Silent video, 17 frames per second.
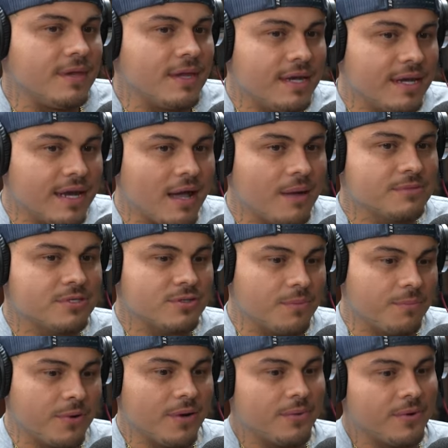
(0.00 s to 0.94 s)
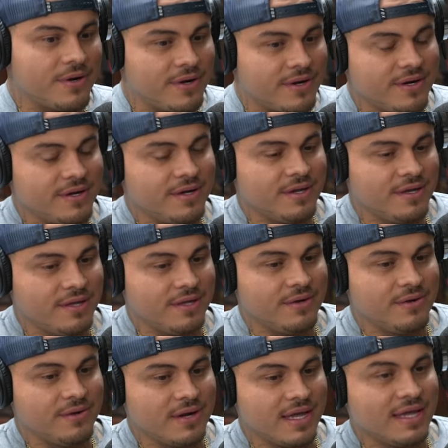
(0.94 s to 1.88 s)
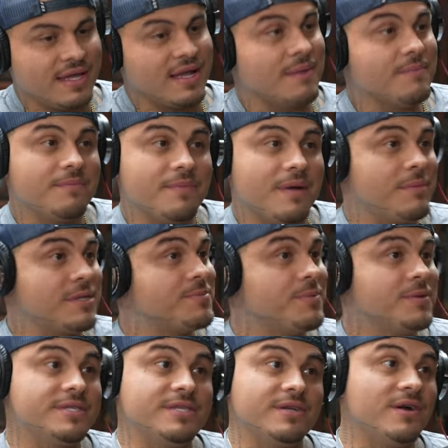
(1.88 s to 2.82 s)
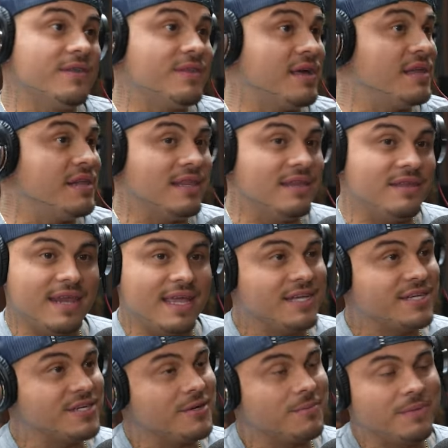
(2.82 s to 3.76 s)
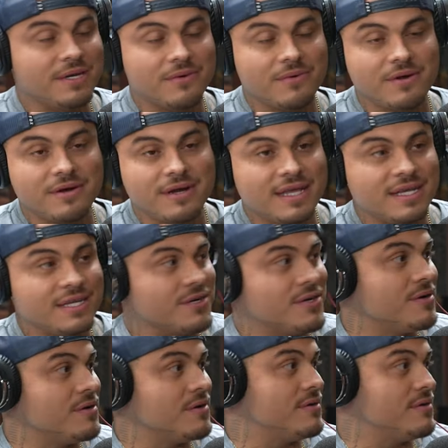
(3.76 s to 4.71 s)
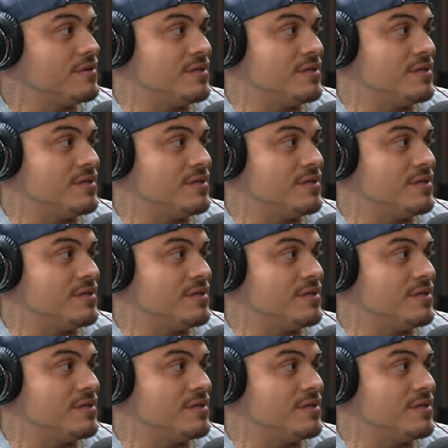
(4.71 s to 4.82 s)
And now I'm to the point where you know, like I'm, I'm experiencing all that nature, being around nature,